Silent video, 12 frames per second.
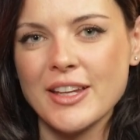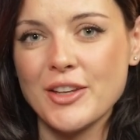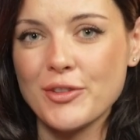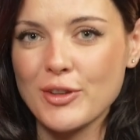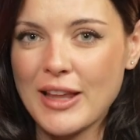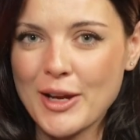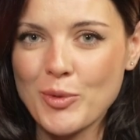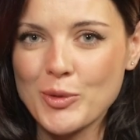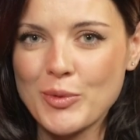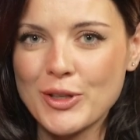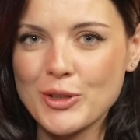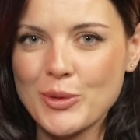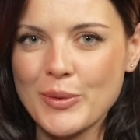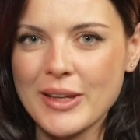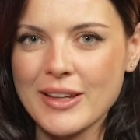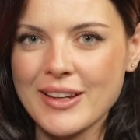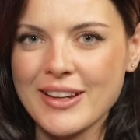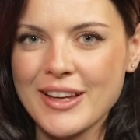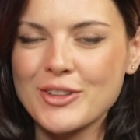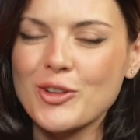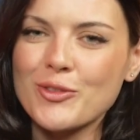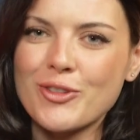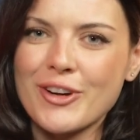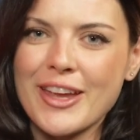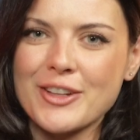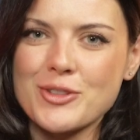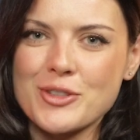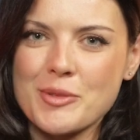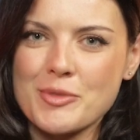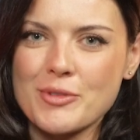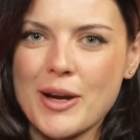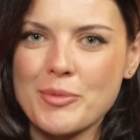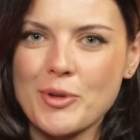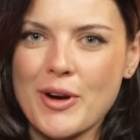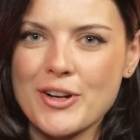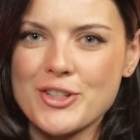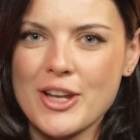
If you like what we're doing, don't forget to subscribe to our